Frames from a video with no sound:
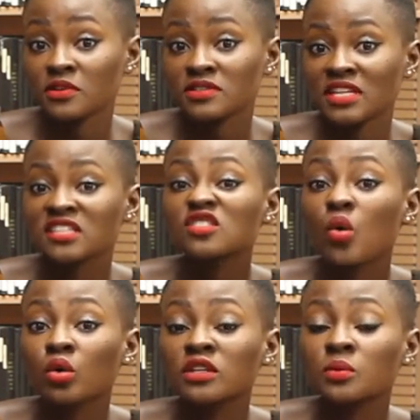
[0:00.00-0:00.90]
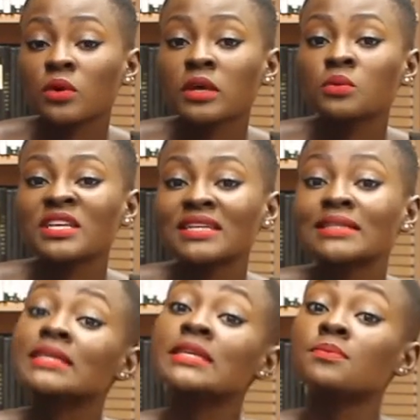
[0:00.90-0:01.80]
because that's the only way we can
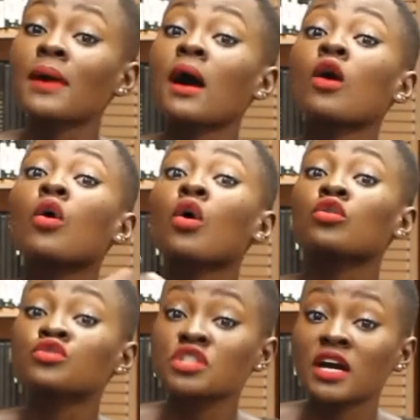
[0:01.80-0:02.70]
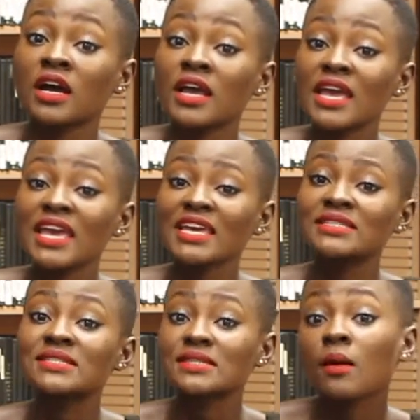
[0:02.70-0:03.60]
keep our culture
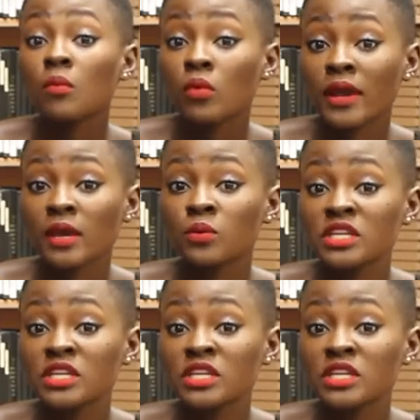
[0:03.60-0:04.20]
in some way.